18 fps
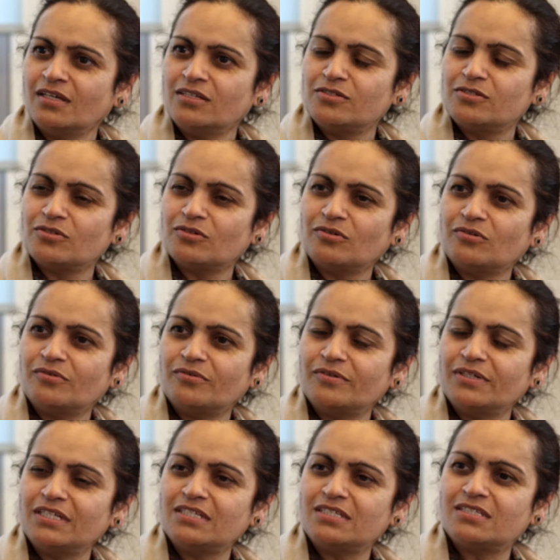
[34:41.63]

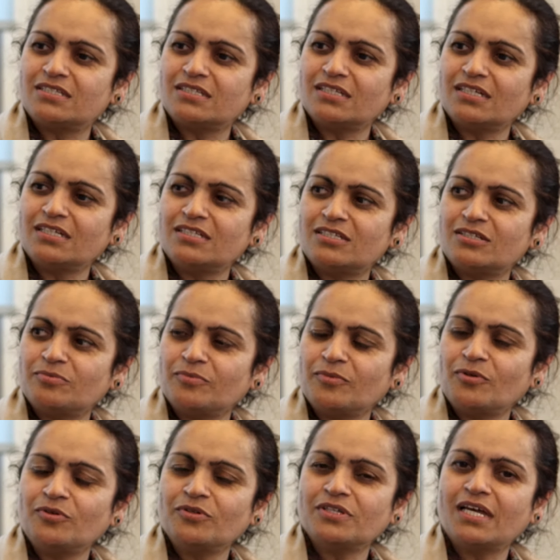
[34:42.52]
So it's
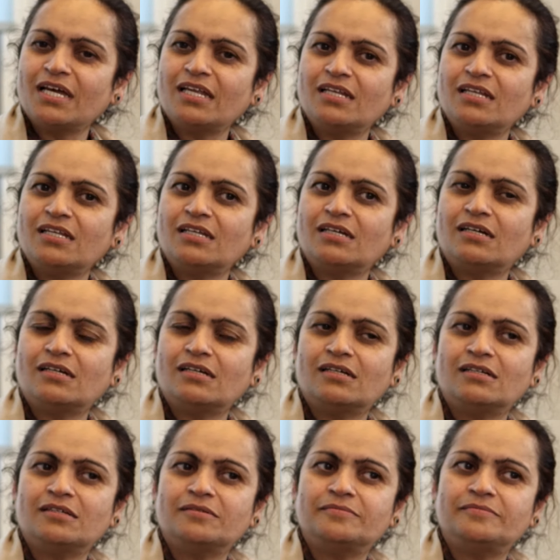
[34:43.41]
more than
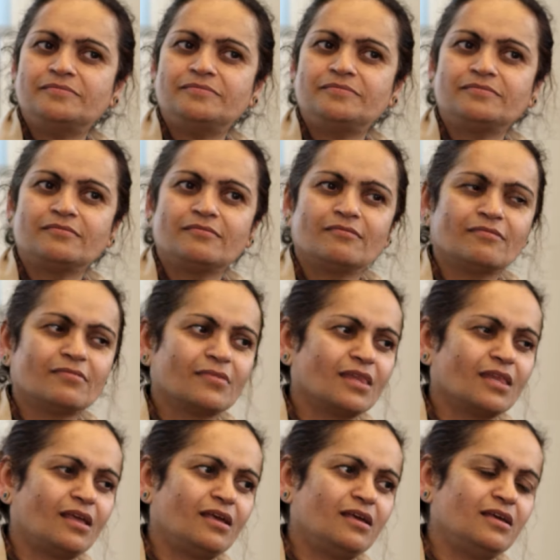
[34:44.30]

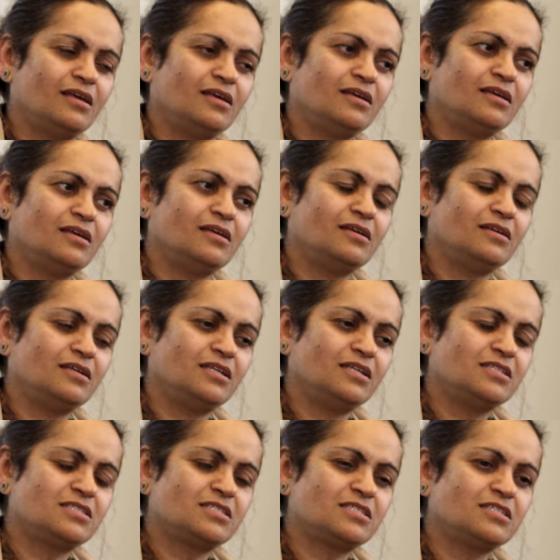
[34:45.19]

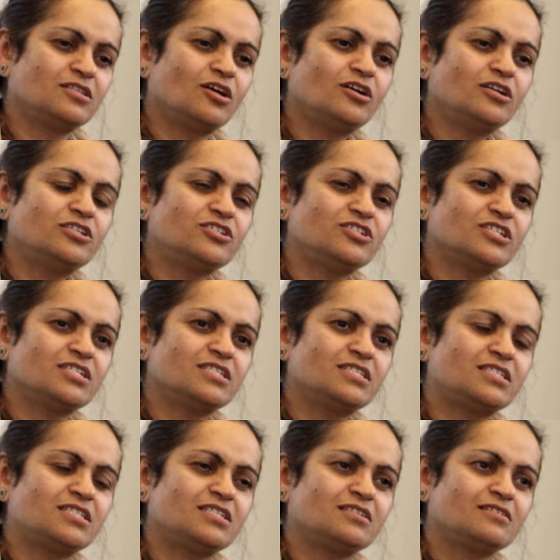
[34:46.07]
it's not
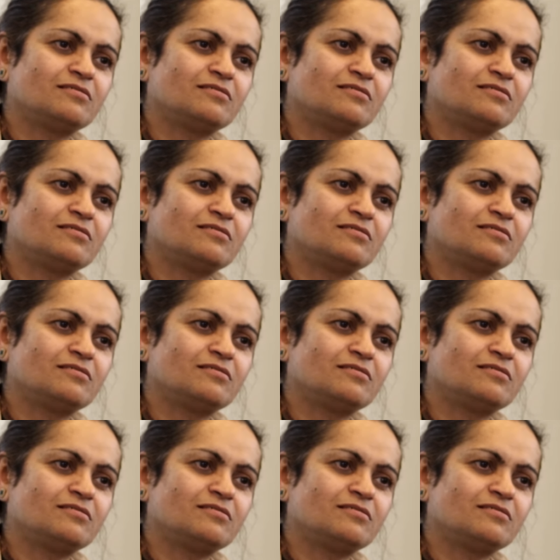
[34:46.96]
just.